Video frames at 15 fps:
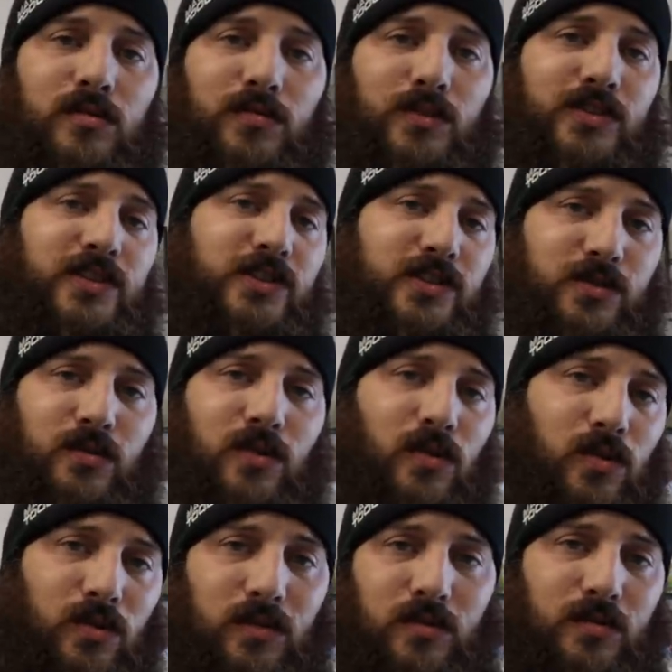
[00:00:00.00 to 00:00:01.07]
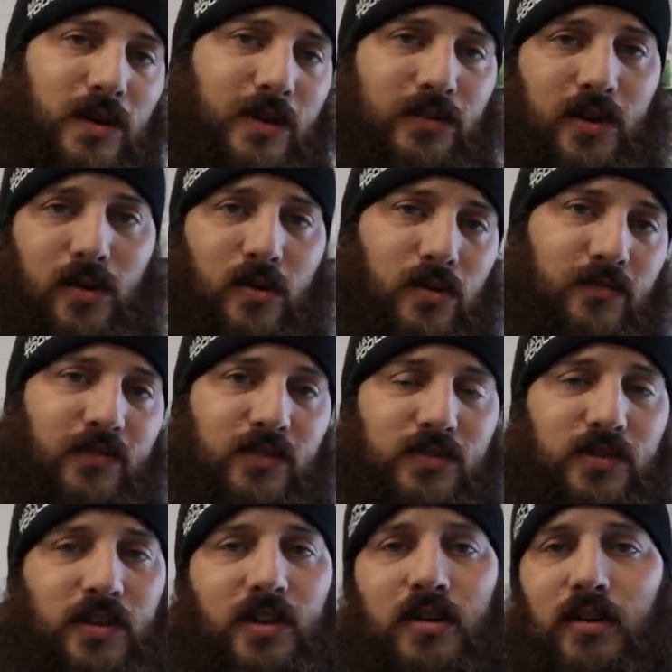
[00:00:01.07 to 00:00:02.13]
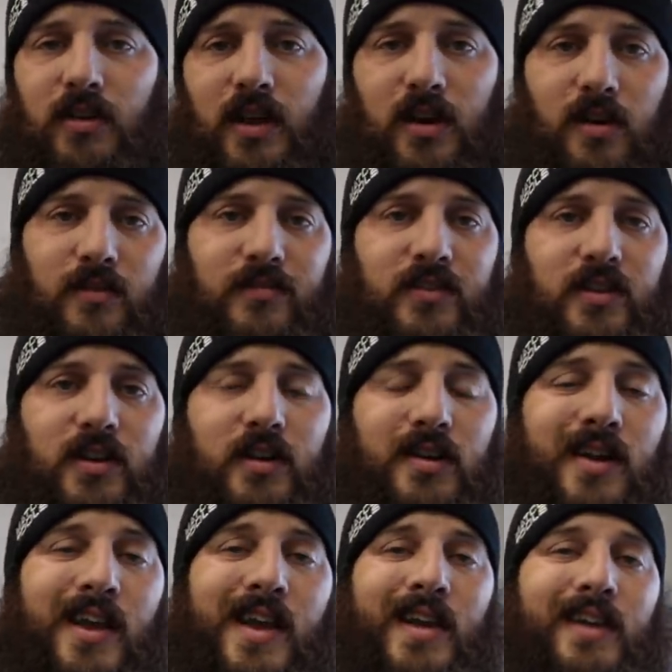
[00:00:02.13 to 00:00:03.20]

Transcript: residual oil around that oil filter, get all that off of there,